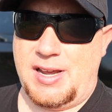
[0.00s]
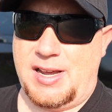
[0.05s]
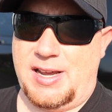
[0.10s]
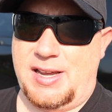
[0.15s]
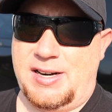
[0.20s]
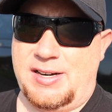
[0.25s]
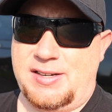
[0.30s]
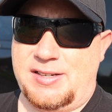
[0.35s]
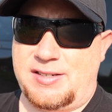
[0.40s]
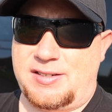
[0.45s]

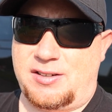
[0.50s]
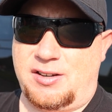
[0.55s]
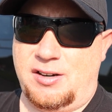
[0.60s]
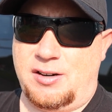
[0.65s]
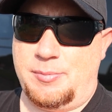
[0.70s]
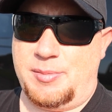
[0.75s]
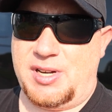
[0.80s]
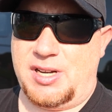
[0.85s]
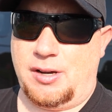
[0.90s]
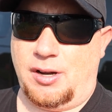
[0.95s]
It is going
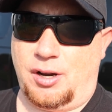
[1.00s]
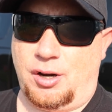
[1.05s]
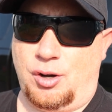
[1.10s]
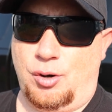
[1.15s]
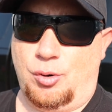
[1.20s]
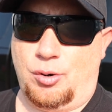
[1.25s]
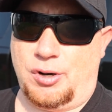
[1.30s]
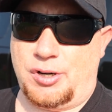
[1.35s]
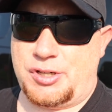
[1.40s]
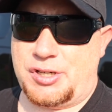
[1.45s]
to be a
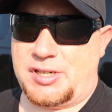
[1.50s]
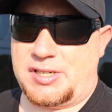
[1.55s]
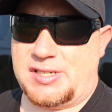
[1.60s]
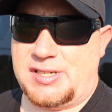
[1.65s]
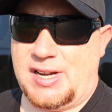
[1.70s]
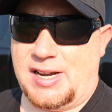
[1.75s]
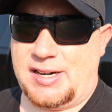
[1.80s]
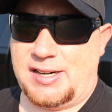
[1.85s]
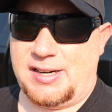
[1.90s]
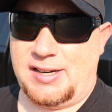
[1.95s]
gorgeous
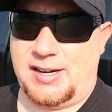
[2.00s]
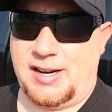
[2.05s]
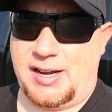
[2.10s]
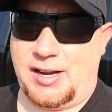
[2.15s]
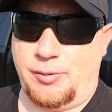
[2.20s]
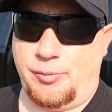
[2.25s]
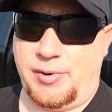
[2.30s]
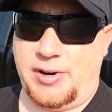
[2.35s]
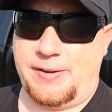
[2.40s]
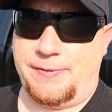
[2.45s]
day
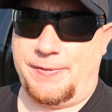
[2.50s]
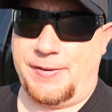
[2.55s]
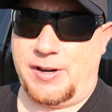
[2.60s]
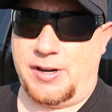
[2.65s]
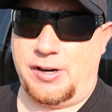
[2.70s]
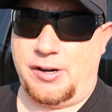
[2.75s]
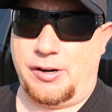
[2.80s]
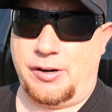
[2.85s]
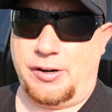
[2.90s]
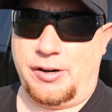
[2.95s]
today. We
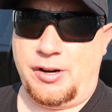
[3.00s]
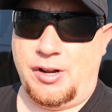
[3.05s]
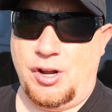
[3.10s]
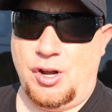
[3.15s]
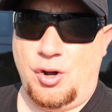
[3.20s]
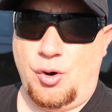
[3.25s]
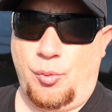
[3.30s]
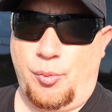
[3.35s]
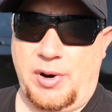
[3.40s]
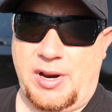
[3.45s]
figured
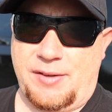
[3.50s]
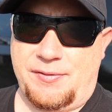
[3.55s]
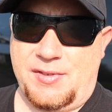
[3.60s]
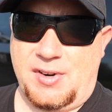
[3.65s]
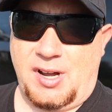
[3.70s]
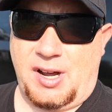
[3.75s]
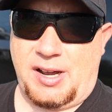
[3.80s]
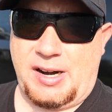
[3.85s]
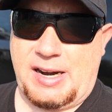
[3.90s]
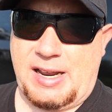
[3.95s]
we have
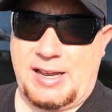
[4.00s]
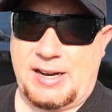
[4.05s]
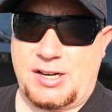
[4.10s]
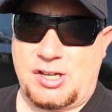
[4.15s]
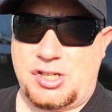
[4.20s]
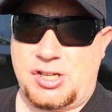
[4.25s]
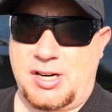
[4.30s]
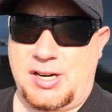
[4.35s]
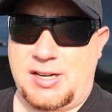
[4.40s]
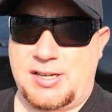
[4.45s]
not had a
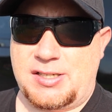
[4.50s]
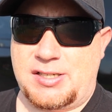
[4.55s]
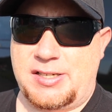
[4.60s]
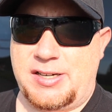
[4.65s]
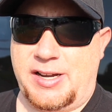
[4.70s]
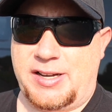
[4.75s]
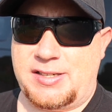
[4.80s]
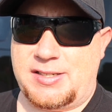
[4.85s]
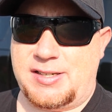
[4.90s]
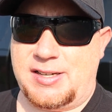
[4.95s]
chance
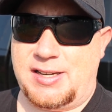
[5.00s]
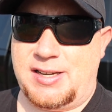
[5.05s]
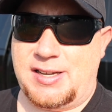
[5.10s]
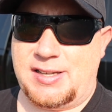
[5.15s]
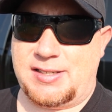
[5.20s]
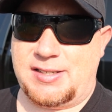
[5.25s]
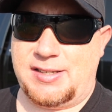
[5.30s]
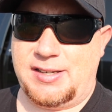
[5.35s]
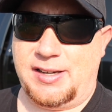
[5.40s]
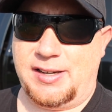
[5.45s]
yet to
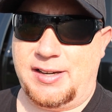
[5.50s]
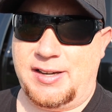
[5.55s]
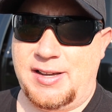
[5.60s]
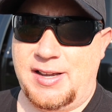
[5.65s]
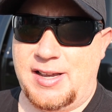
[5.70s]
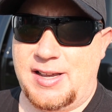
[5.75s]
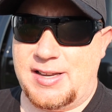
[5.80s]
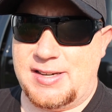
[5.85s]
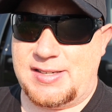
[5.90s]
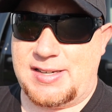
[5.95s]
get to
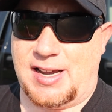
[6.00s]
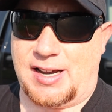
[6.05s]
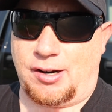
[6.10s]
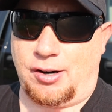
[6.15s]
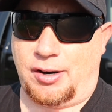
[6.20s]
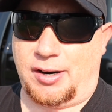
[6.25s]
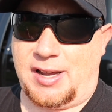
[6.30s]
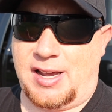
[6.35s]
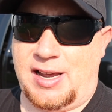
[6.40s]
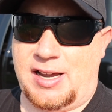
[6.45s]
take
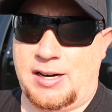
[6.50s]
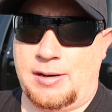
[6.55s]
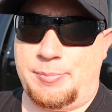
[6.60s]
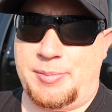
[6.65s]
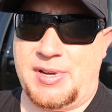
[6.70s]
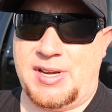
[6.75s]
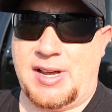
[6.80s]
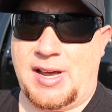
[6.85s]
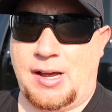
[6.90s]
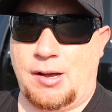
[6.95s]
our
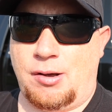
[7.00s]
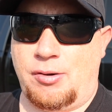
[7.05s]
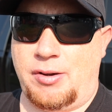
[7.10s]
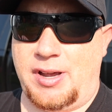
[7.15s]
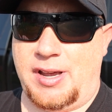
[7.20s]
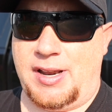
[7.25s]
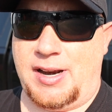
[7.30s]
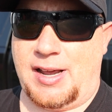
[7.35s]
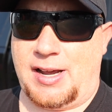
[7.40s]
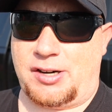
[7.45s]
canopy out
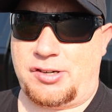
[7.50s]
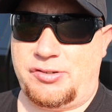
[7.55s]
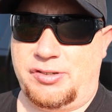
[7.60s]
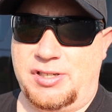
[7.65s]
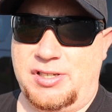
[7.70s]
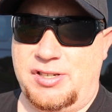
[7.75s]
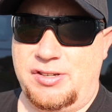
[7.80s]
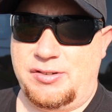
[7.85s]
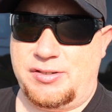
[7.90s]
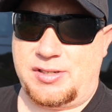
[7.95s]
and
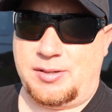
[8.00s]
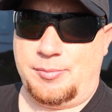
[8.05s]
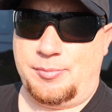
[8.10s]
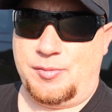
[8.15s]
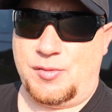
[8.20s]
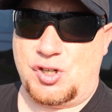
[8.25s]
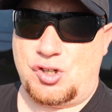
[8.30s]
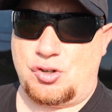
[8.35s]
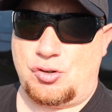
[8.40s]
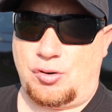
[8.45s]
actually do
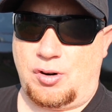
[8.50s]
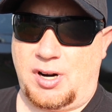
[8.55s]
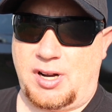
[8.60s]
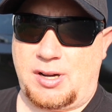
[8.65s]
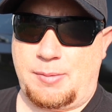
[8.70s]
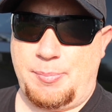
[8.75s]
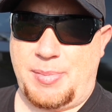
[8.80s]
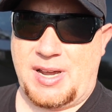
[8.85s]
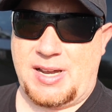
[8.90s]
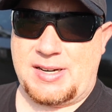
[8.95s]
some
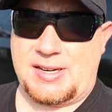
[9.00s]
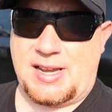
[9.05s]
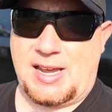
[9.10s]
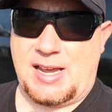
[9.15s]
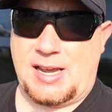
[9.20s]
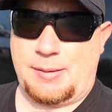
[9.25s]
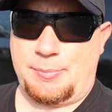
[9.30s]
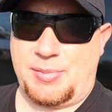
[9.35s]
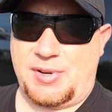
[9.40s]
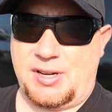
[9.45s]
truck bed
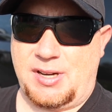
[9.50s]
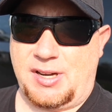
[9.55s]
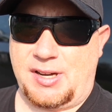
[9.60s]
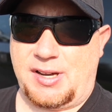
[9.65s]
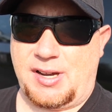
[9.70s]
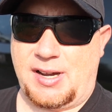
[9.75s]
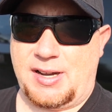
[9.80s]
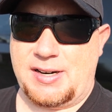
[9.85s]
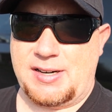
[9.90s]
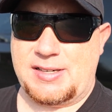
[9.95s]
camping and
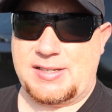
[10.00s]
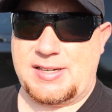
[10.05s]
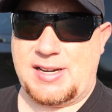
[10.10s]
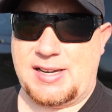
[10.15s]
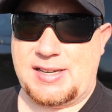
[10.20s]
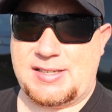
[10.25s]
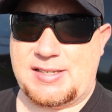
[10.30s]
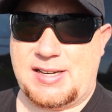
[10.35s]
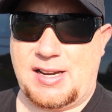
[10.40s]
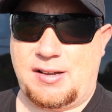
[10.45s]
kind of test